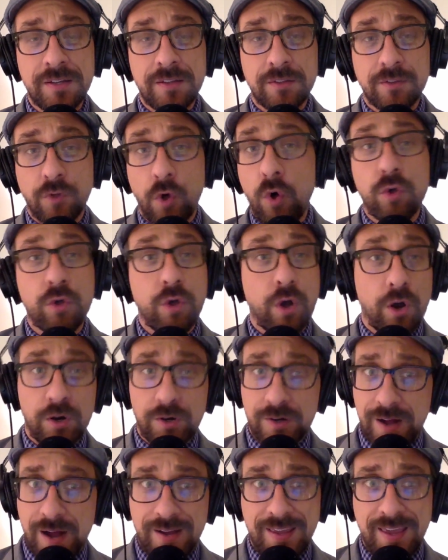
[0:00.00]
the whole
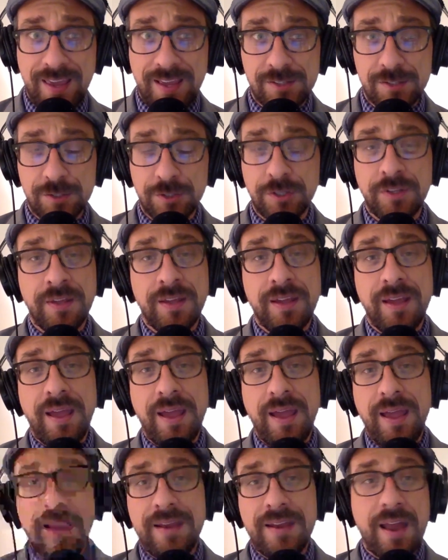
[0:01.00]
card got canceled,
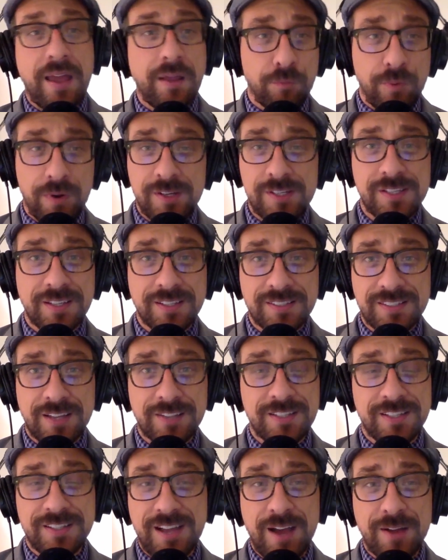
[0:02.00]
and night racing at
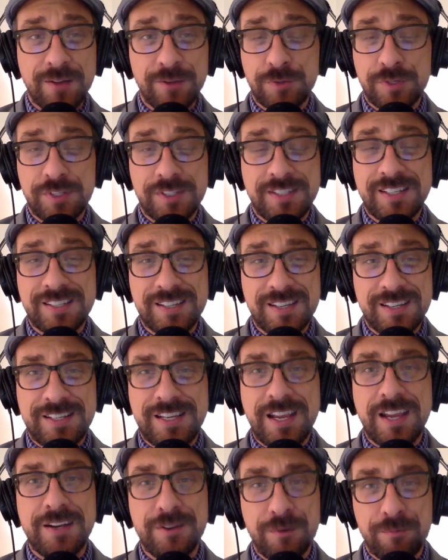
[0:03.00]
Delta Downs was
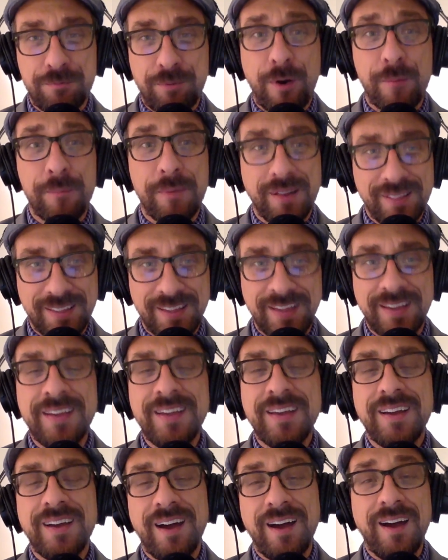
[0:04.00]
discontinued permanently,
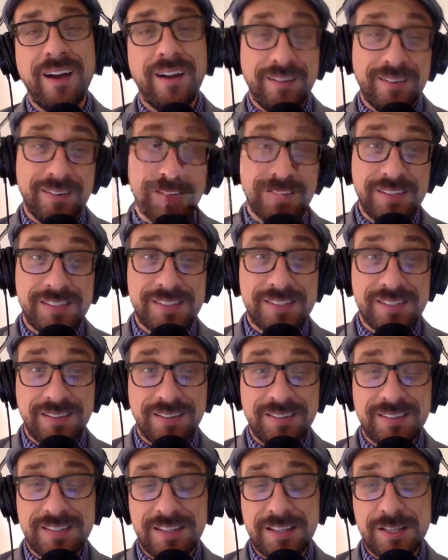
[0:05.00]
or at least
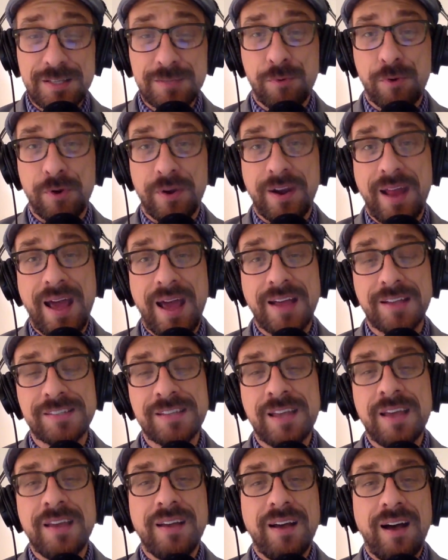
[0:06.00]
to this point it has.
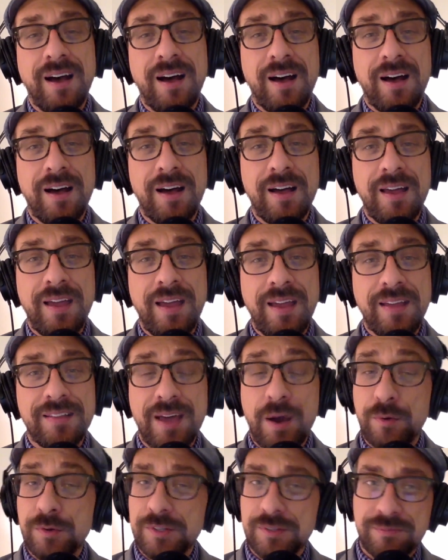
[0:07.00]

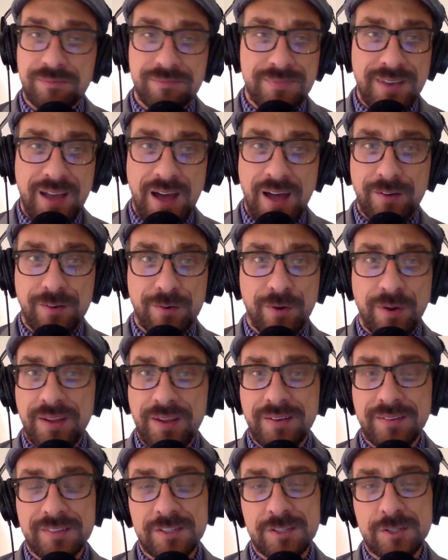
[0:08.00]
That was not a
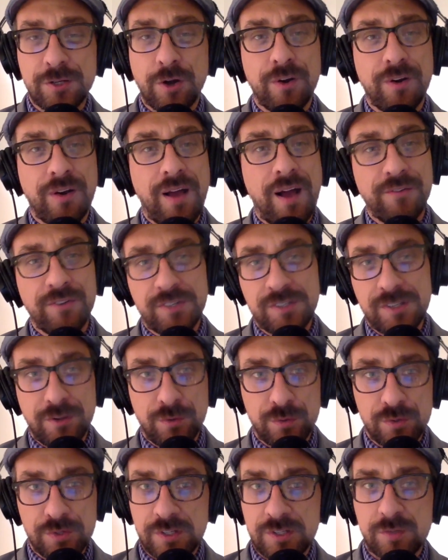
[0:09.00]
great start. Obviously,
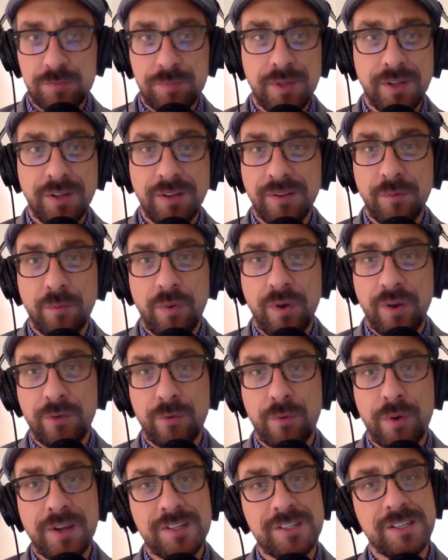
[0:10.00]
there was a spill in one of the
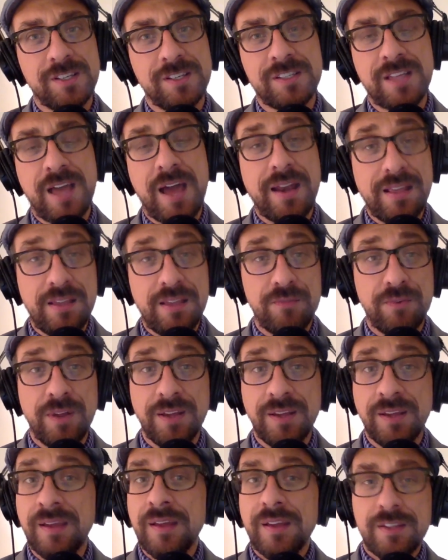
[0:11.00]
races that
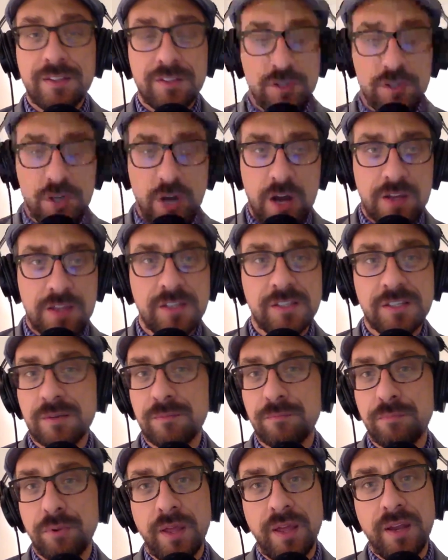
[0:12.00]
evening. The jockeys
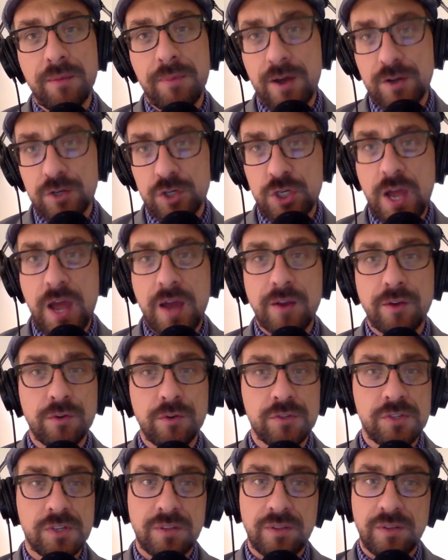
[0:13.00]
complained about
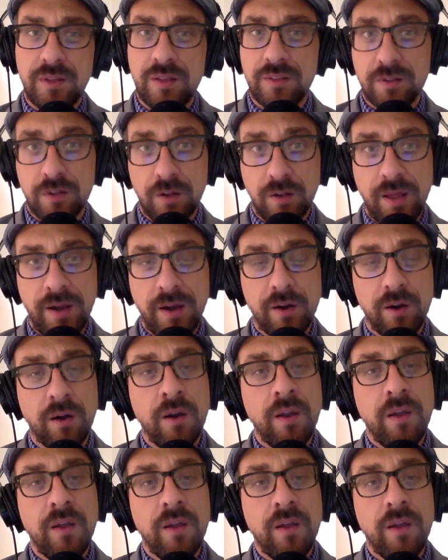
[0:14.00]
shadows and the glare